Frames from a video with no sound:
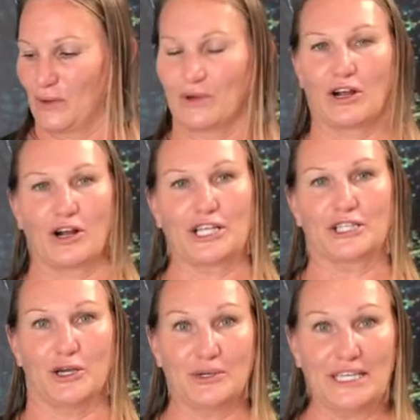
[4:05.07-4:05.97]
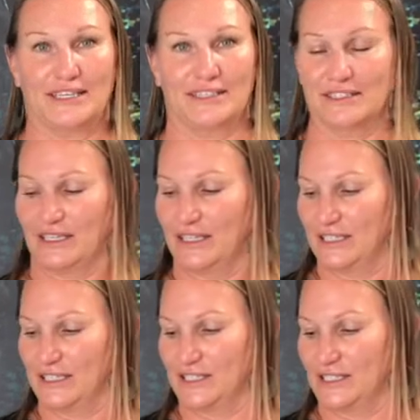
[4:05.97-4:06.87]
regarding loading
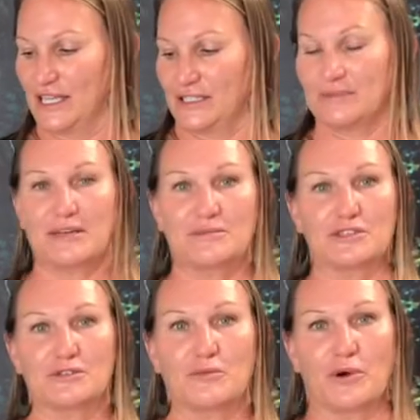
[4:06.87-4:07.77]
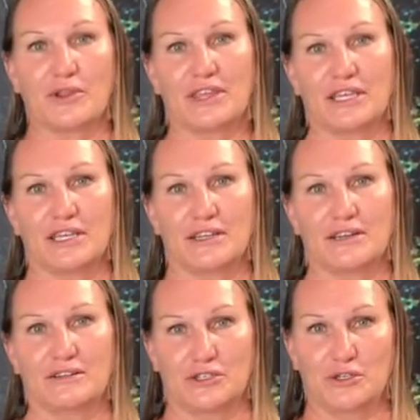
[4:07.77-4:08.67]
is sometimes there's more
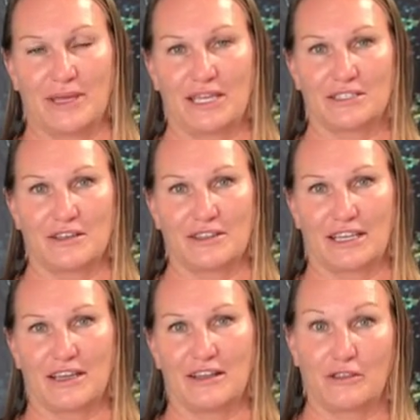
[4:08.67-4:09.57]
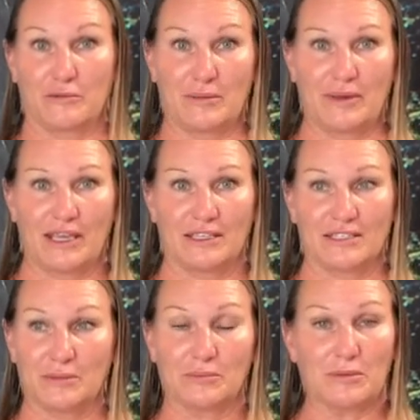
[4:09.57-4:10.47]
than two bands on the gun, three
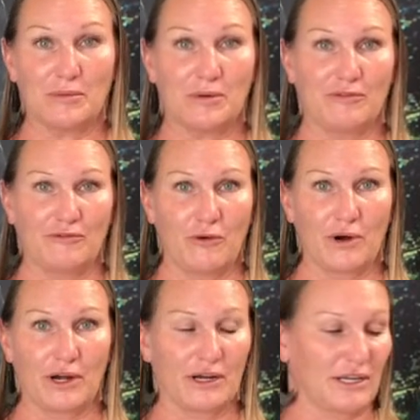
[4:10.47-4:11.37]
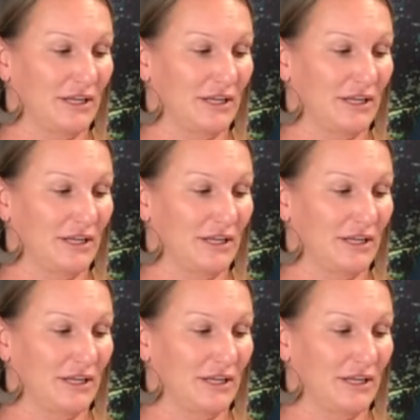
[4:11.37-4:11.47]
bands, some people put four,